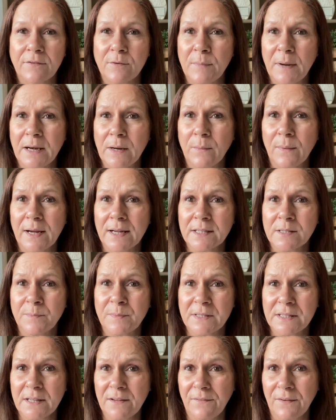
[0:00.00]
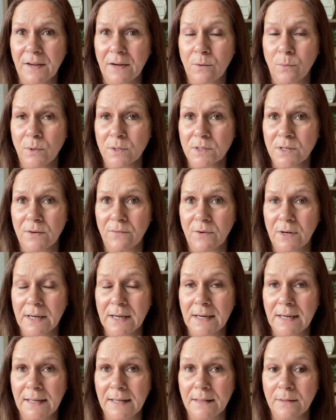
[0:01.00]
from anywhere specific, was it
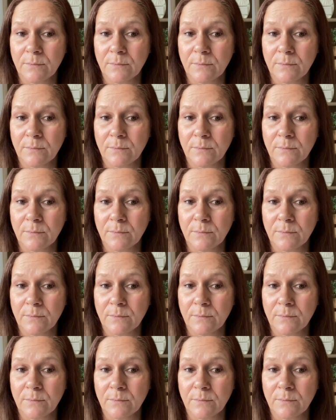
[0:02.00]
really?